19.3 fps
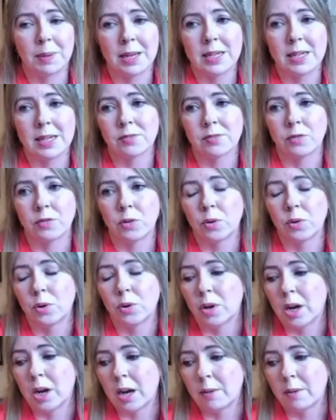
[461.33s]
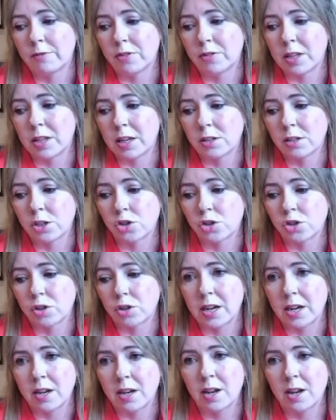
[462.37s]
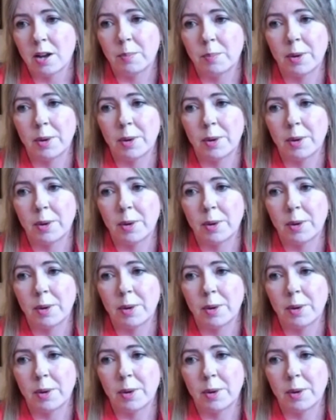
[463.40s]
piece for the industry,